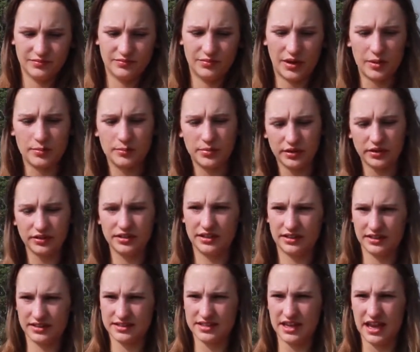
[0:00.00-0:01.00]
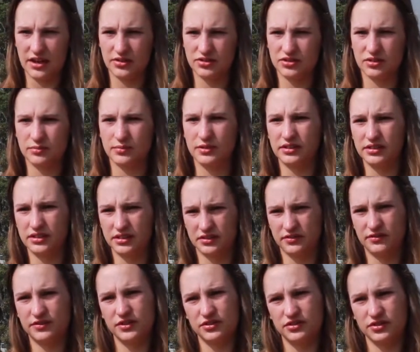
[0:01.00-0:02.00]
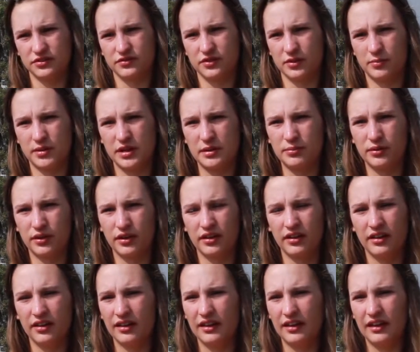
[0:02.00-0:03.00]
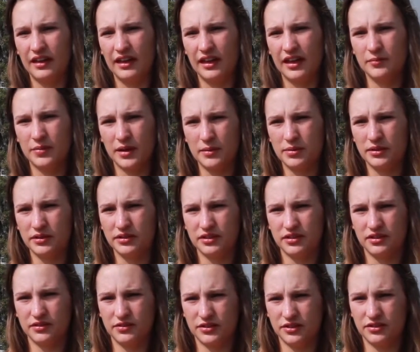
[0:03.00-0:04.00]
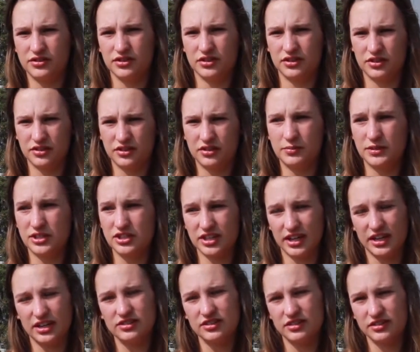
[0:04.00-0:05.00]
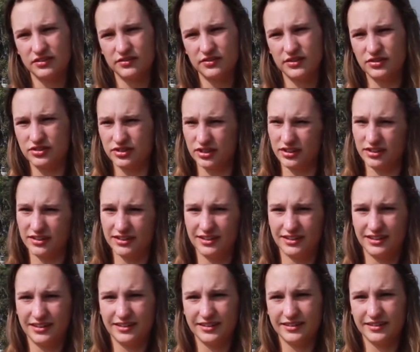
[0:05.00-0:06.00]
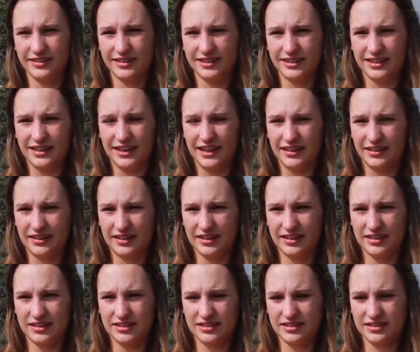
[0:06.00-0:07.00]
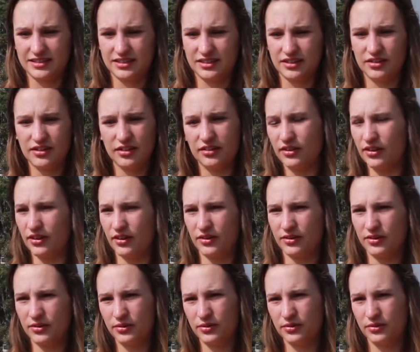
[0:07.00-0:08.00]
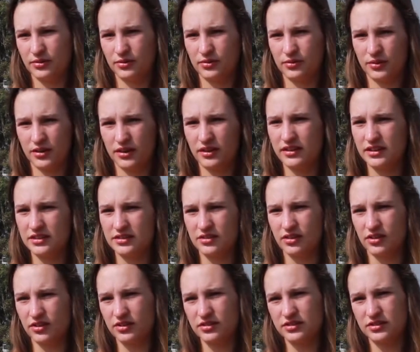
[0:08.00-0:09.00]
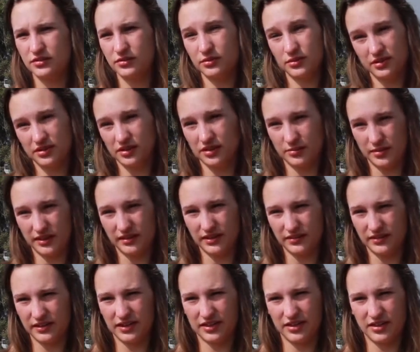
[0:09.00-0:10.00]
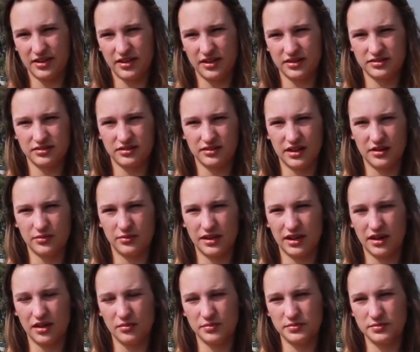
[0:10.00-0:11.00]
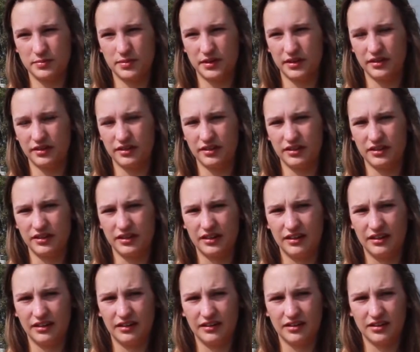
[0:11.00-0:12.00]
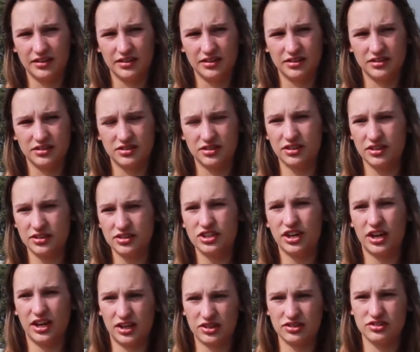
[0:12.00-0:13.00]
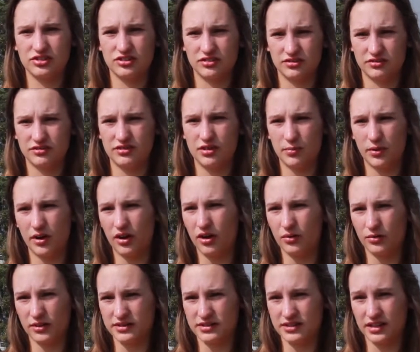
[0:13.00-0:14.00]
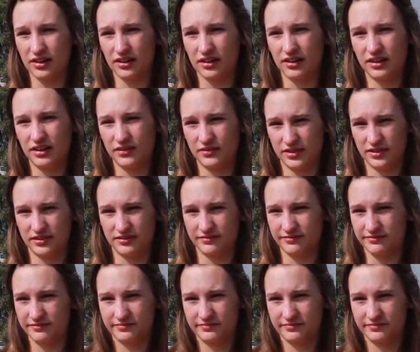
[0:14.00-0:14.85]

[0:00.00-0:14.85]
by building this house you're building a future for people, and by building a future you can be changing the future. Because you don't know, one of these girls who are going to be living in the hostel that we helped build could change Nepal one day, or even